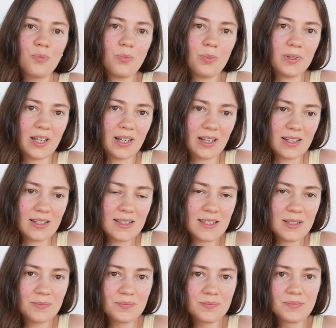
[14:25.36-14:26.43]

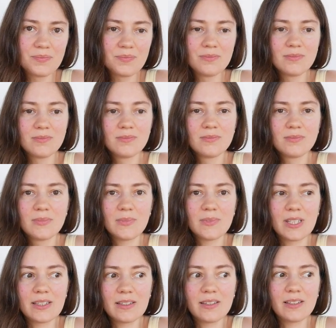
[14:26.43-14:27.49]
plants,
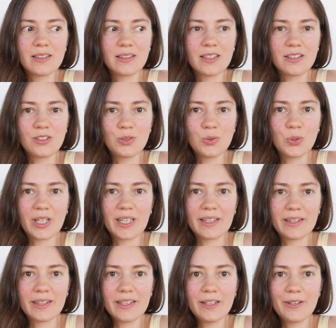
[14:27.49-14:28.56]
anything that you can
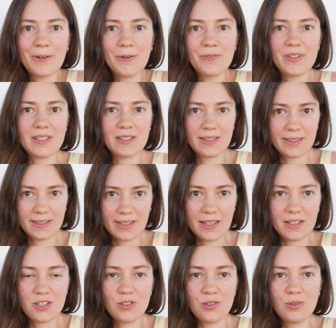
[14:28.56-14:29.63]
think of that
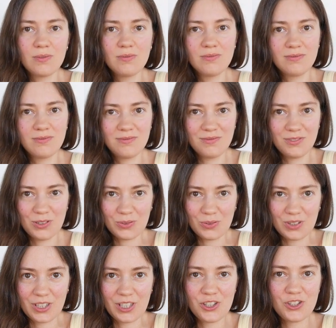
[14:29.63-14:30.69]
connects you to
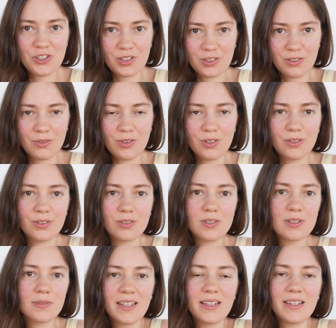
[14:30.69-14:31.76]
the nature and to the
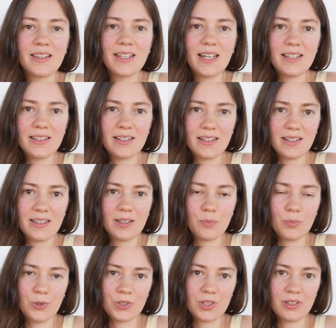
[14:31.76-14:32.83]
earth. The other
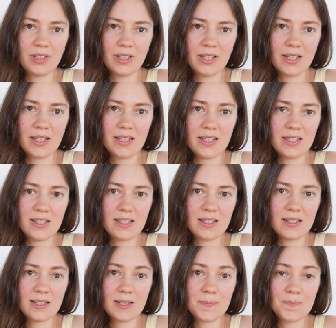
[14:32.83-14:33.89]
important thing is
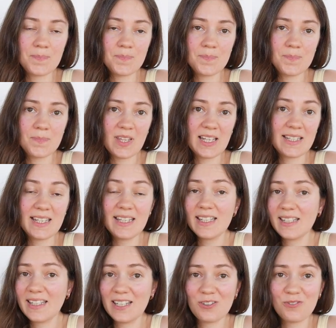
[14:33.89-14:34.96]

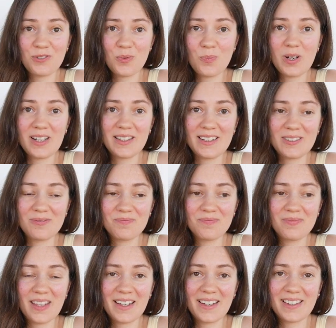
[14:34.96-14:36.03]
taking care of your body,
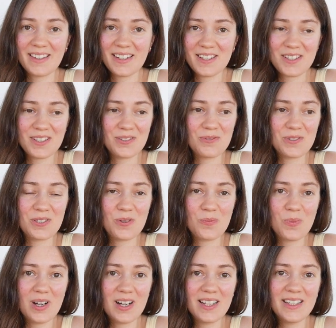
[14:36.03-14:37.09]
connecting with your
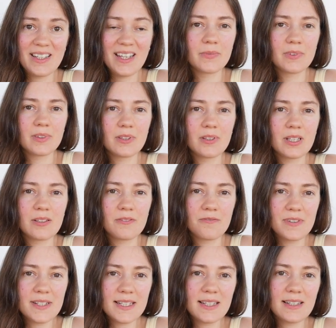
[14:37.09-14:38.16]
body, and
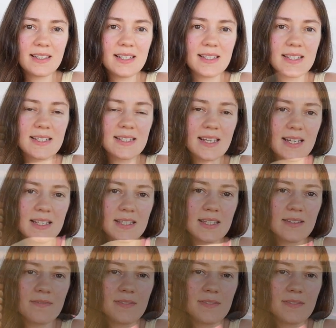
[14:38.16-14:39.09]
physical exercises and